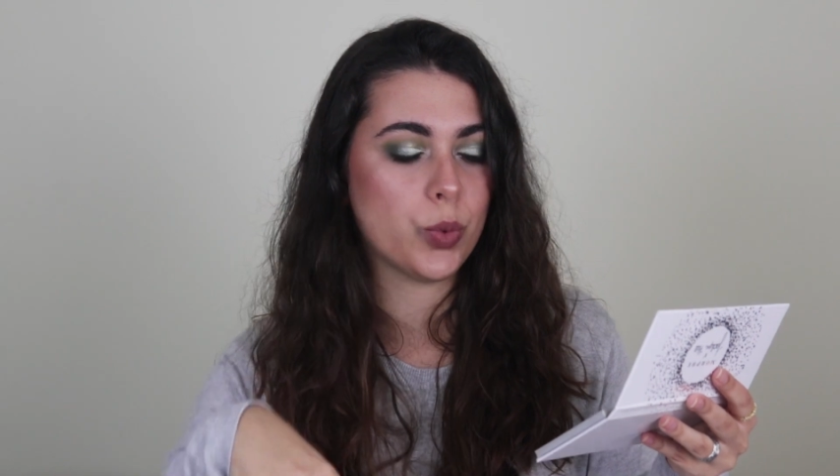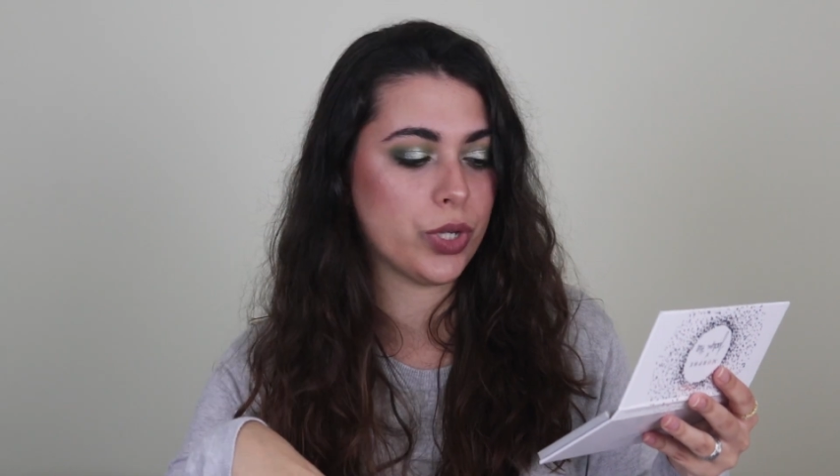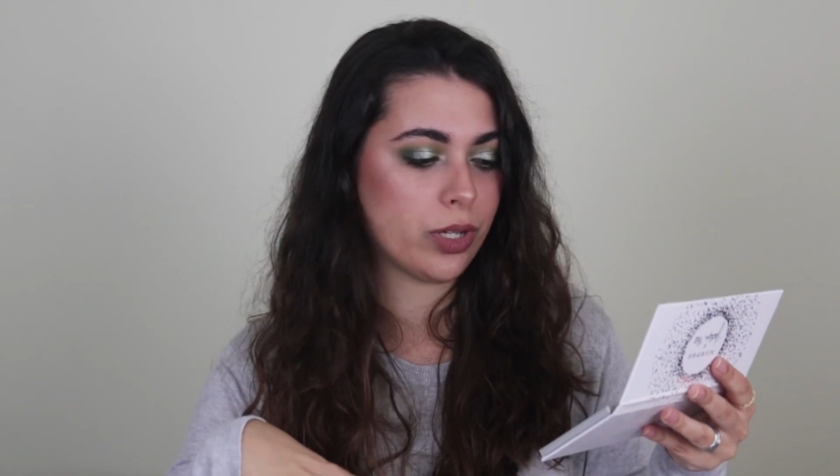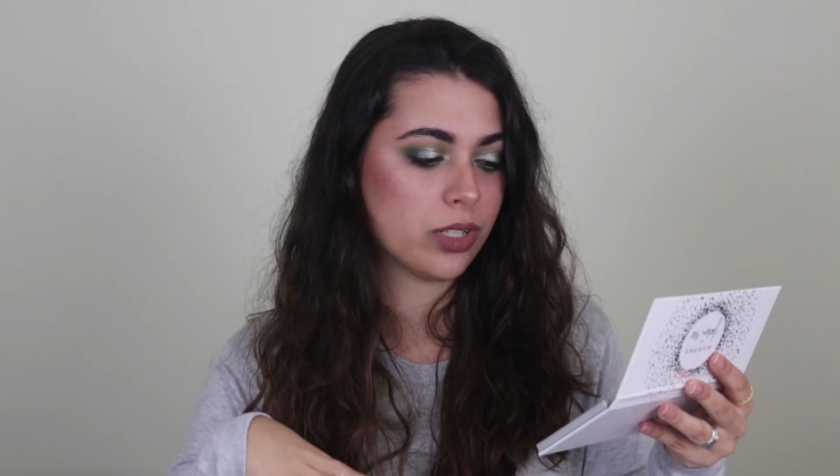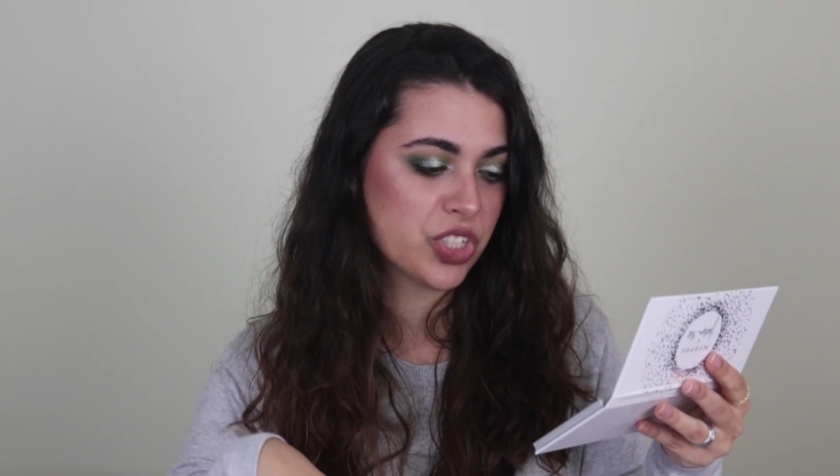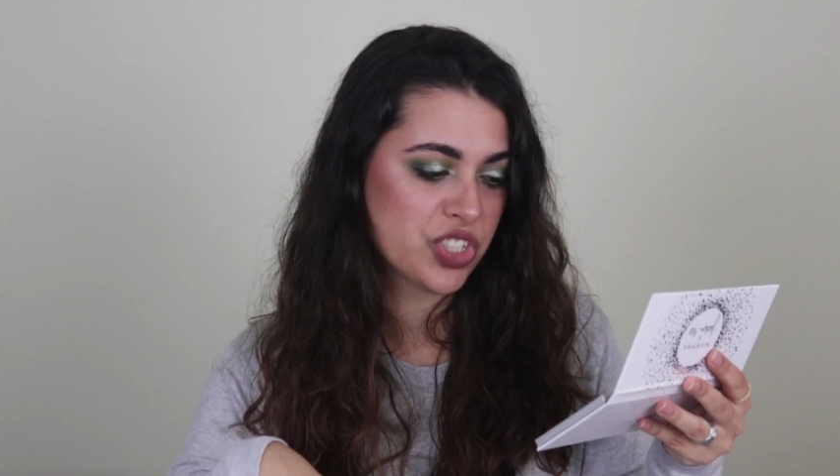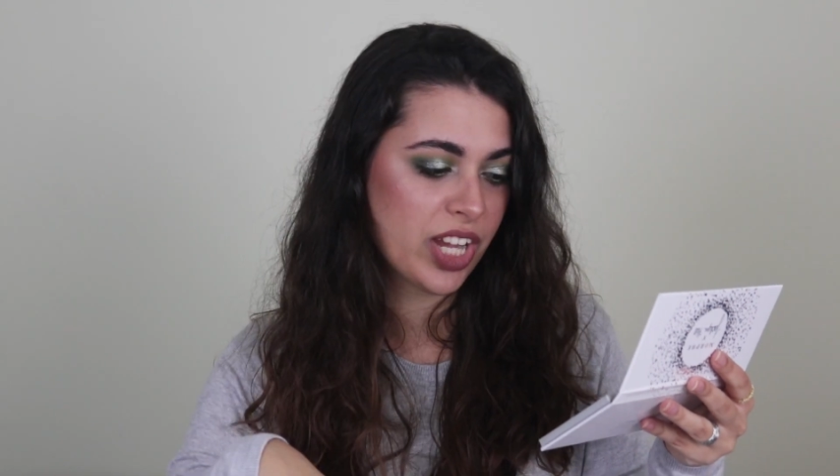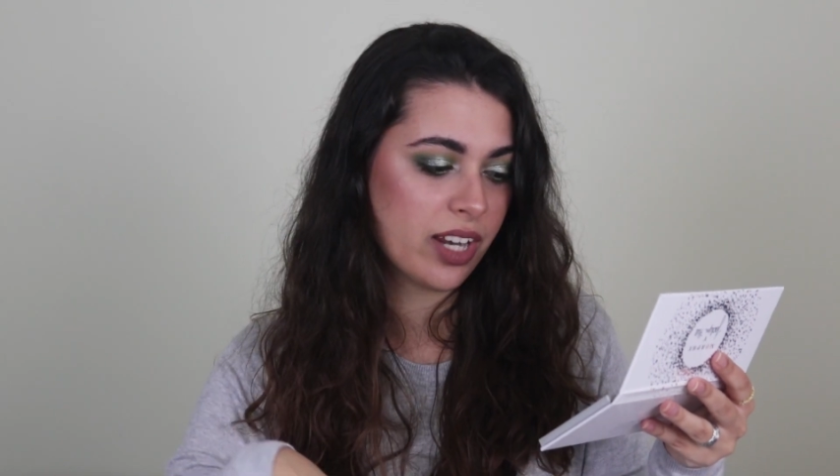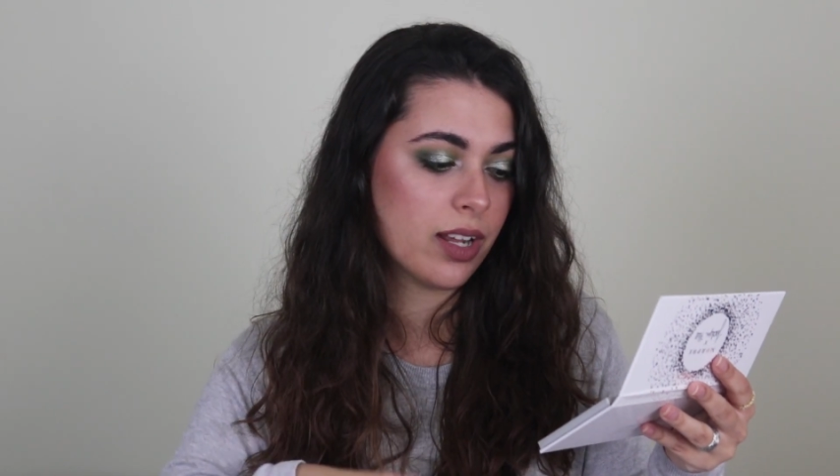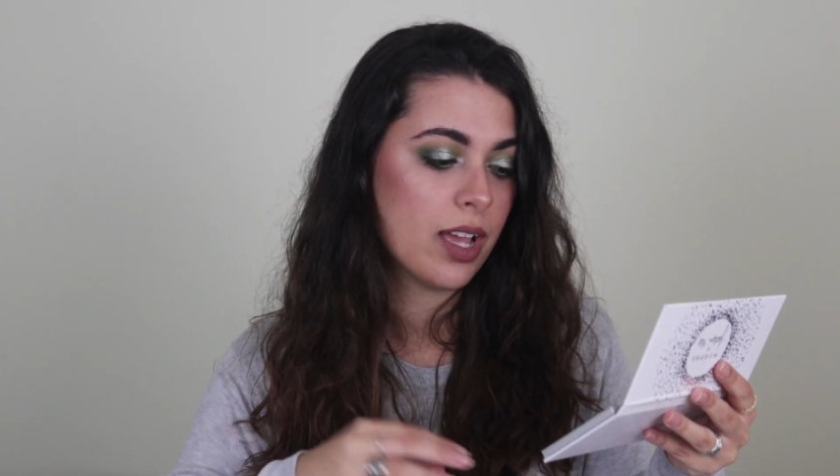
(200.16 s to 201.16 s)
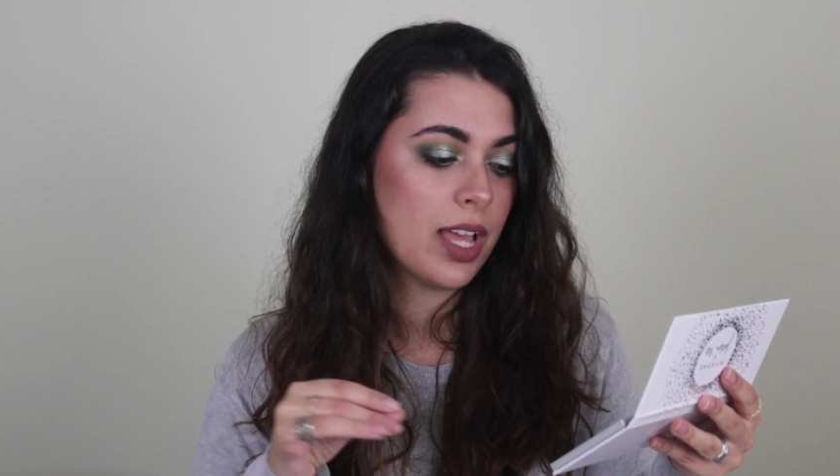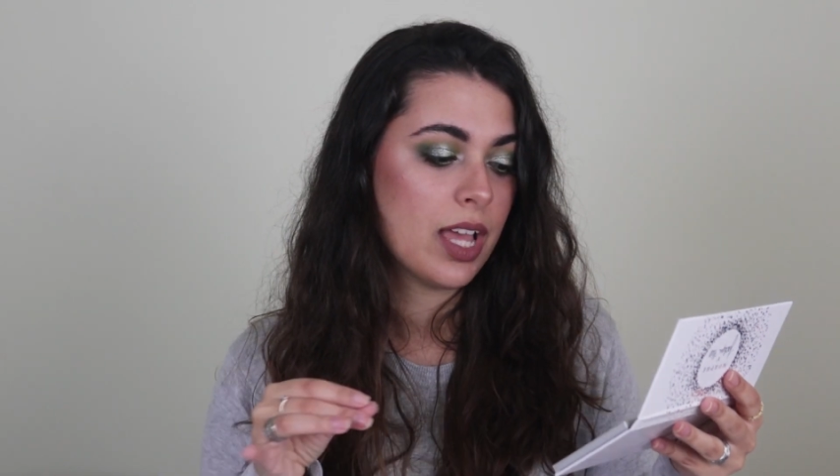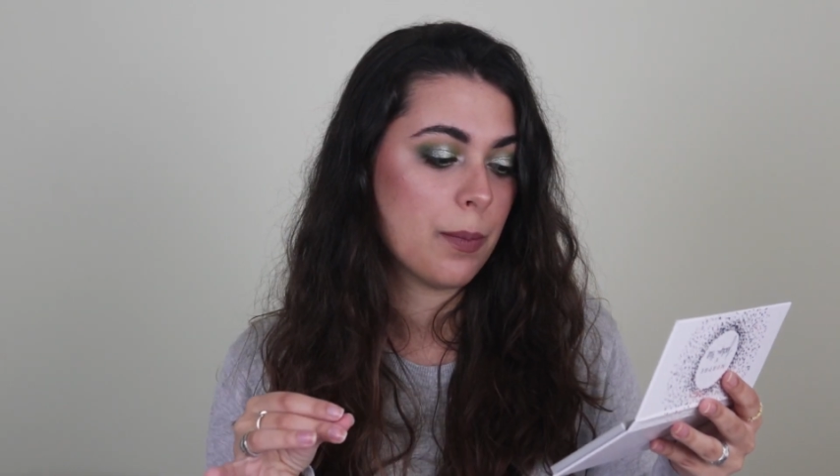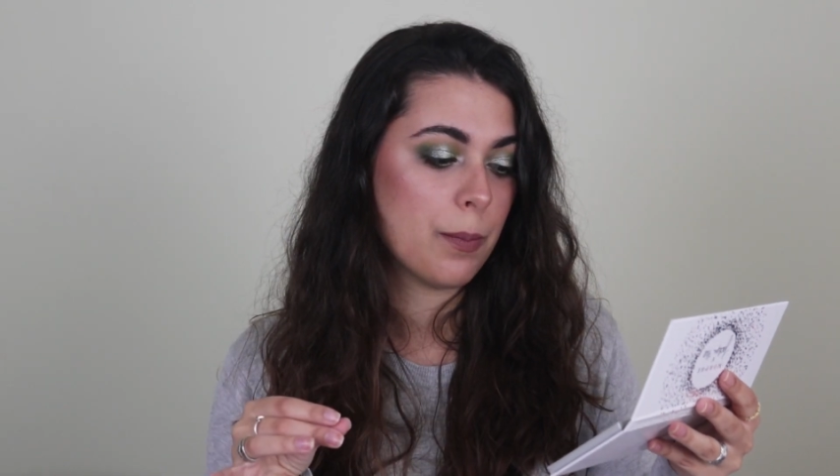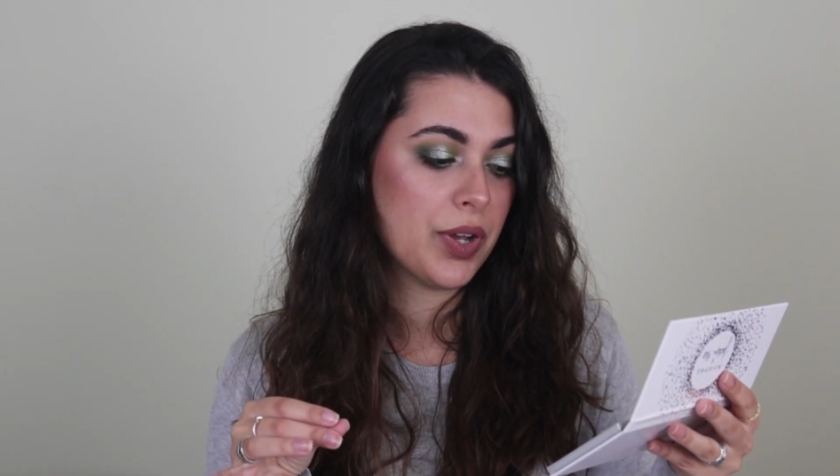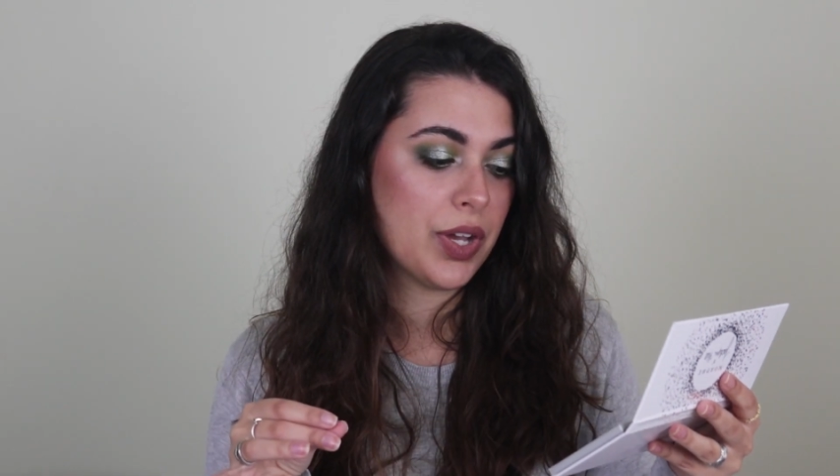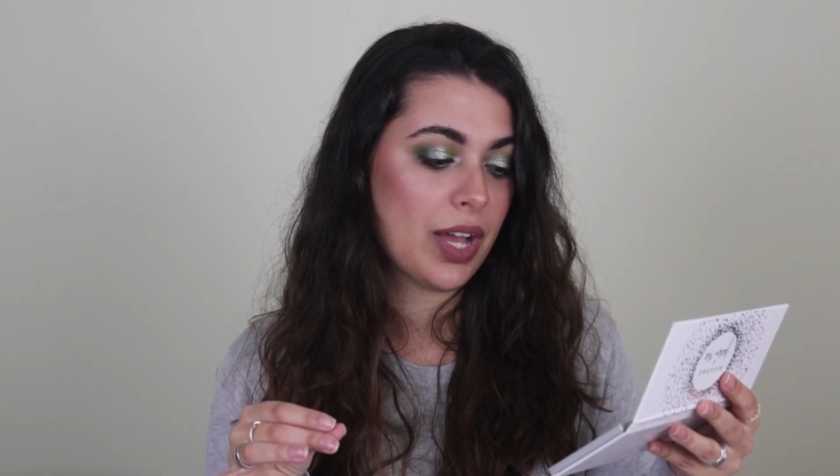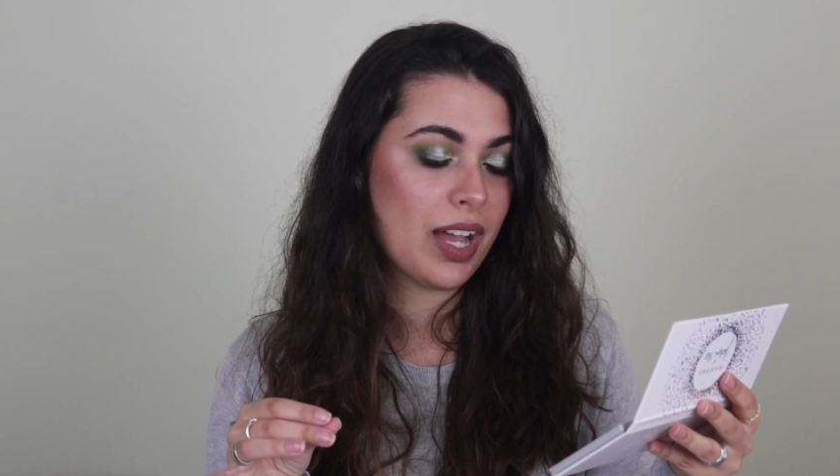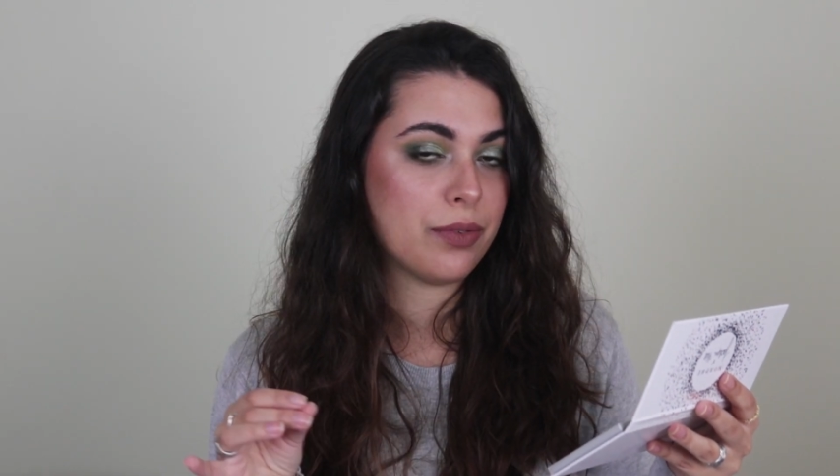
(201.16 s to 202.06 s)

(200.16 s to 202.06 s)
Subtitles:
work on a shade, but